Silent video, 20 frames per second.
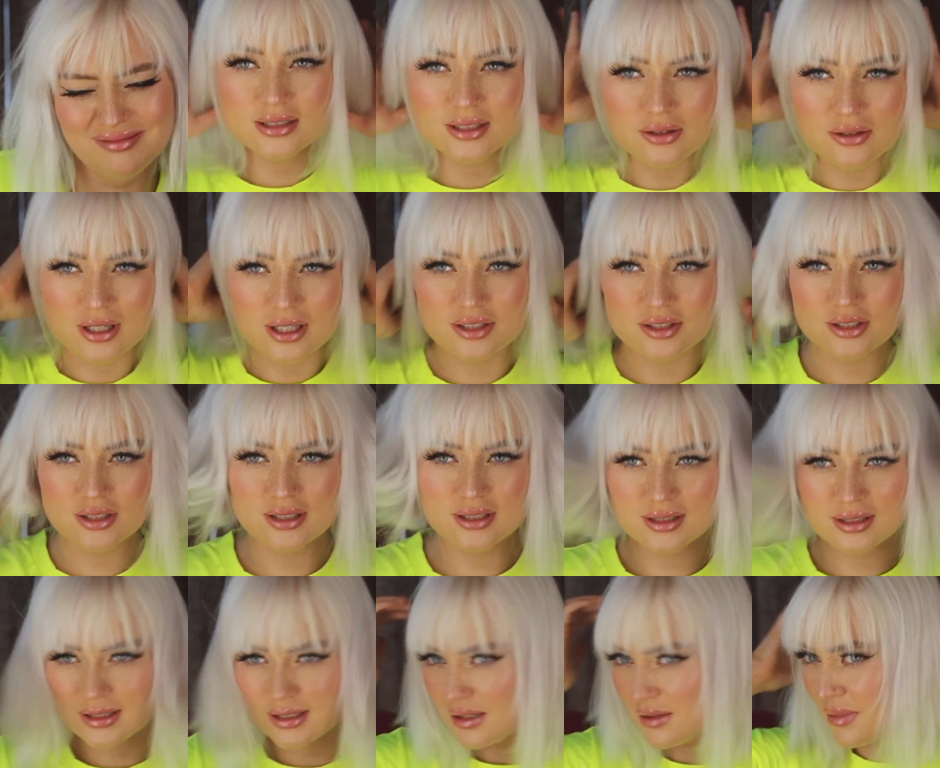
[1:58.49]
So as you can
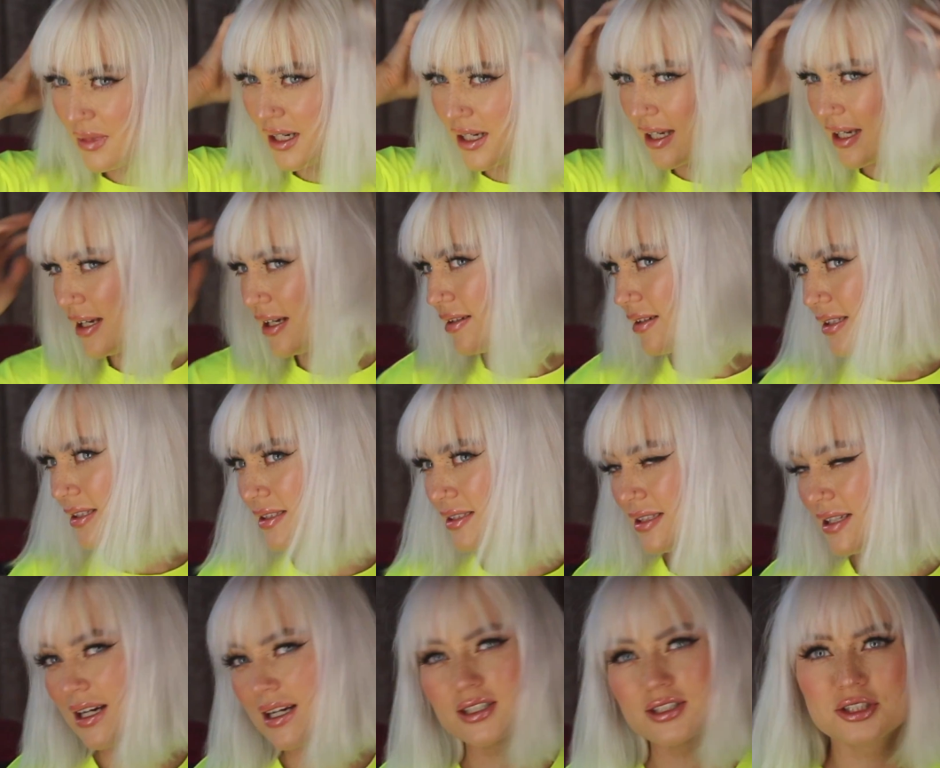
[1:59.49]
see, my hair
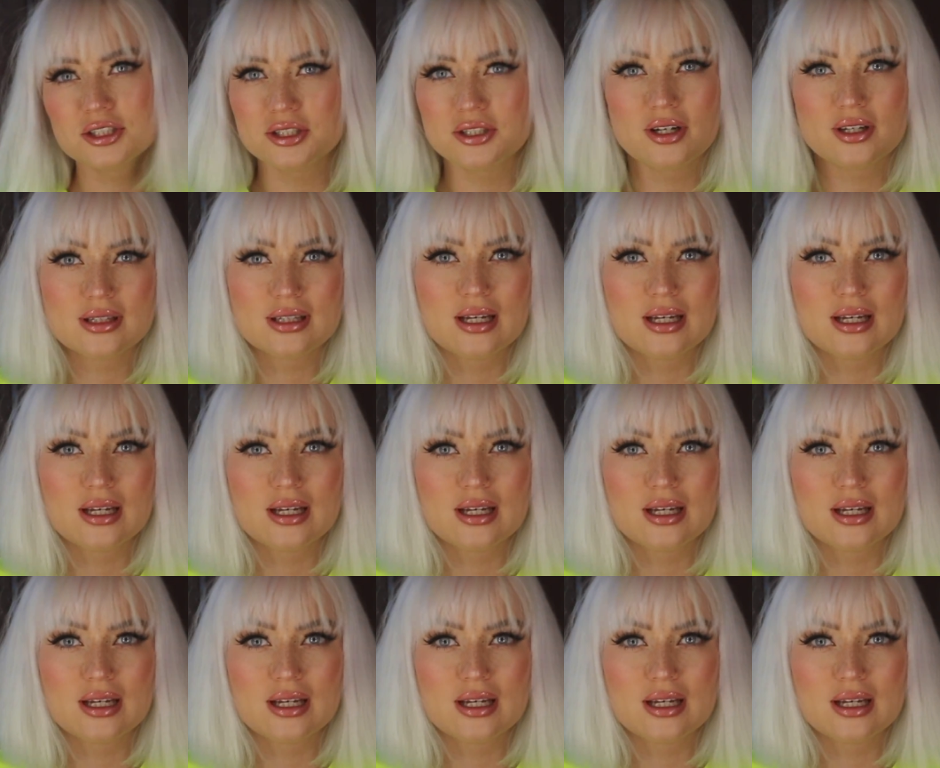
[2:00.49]
is actually not